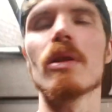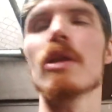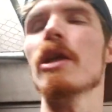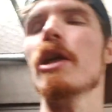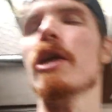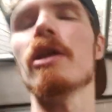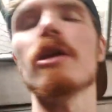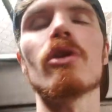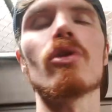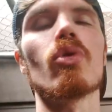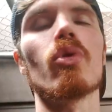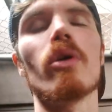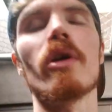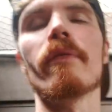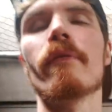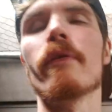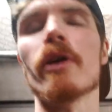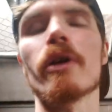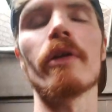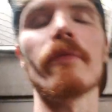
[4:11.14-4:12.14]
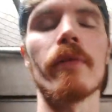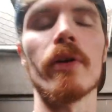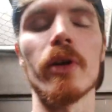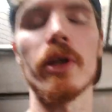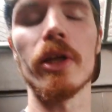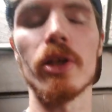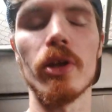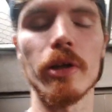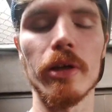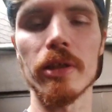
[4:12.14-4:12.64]
leading to a very,
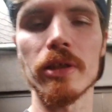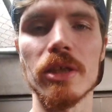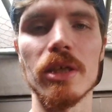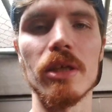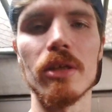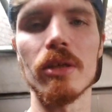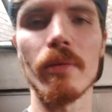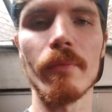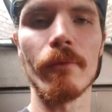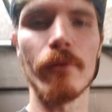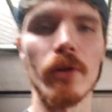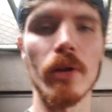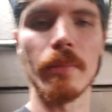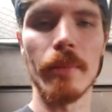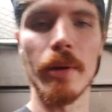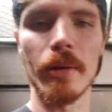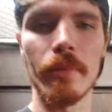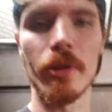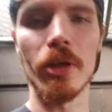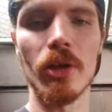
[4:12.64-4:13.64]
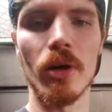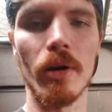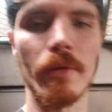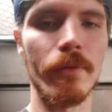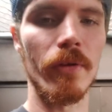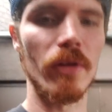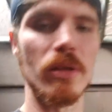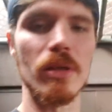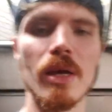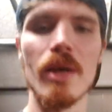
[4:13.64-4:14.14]
very dark season for the Miami
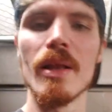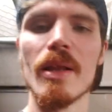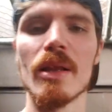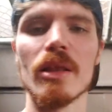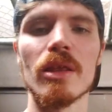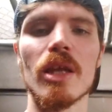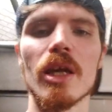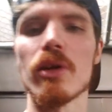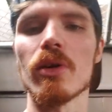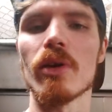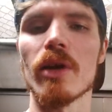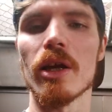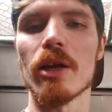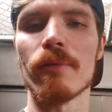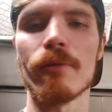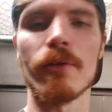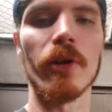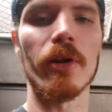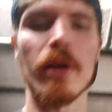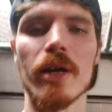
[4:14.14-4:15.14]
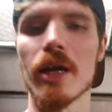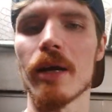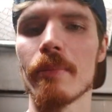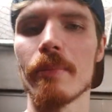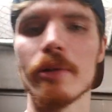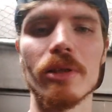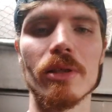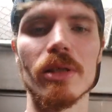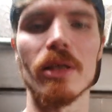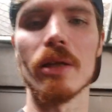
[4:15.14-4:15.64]
Dolphins. Thank you guys for your
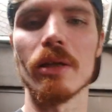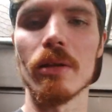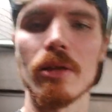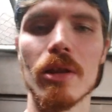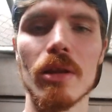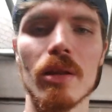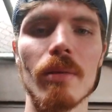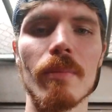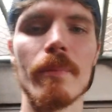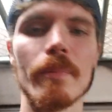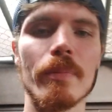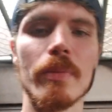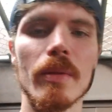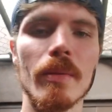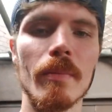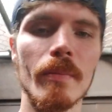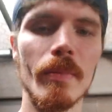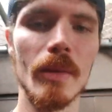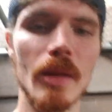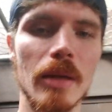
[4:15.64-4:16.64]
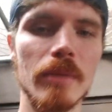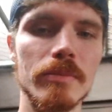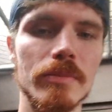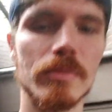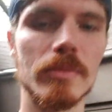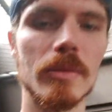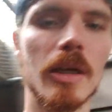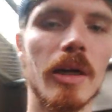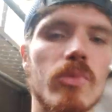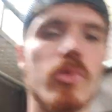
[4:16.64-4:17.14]
comments, and
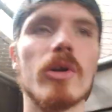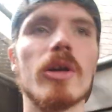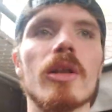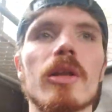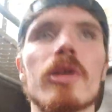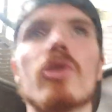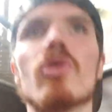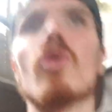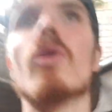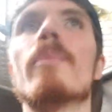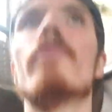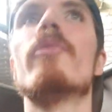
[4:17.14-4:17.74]
I really do